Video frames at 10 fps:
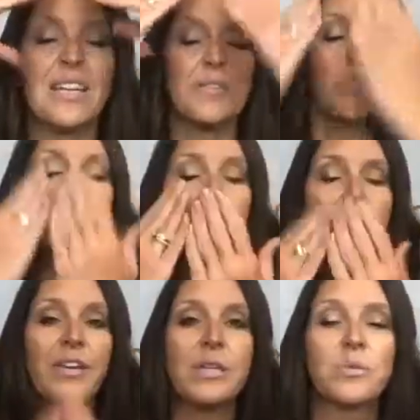his poor little
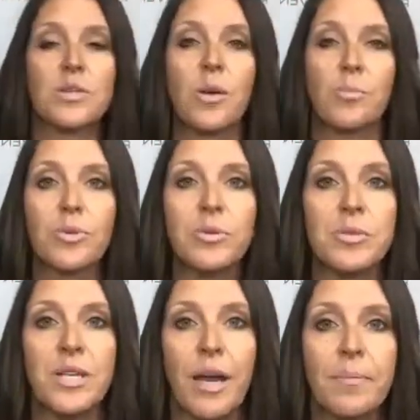face was all
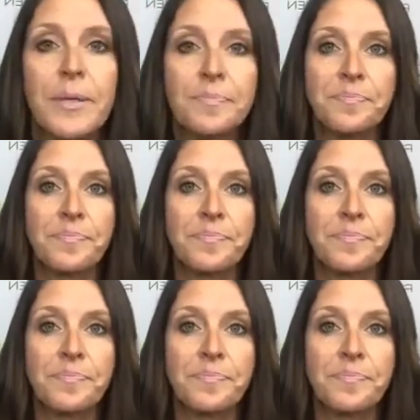bruised up,